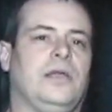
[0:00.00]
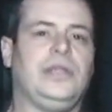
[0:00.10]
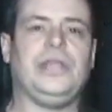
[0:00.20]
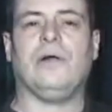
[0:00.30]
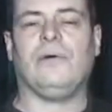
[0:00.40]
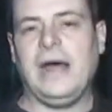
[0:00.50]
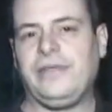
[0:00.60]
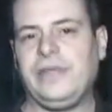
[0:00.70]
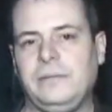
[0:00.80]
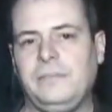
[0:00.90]
you know,
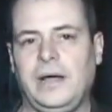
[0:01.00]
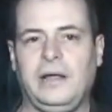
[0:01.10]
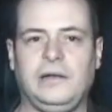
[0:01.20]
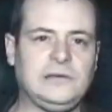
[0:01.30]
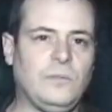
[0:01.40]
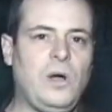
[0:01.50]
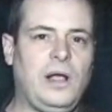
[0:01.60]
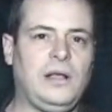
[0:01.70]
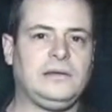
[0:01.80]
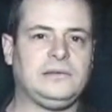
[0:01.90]
nothing but some
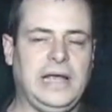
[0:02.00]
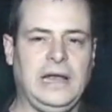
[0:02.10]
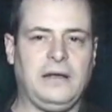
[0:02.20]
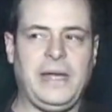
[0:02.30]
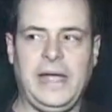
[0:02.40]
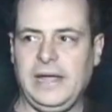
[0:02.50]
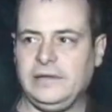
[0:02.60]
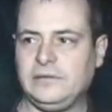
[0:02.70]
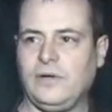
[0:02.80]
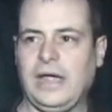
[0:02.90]
walls and a
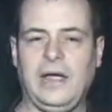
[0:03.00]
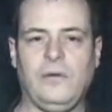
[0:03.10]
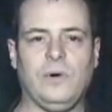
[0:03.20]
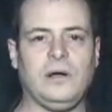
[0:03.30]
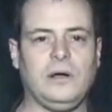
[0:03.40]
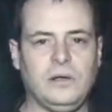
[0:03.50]
maze, okay? We're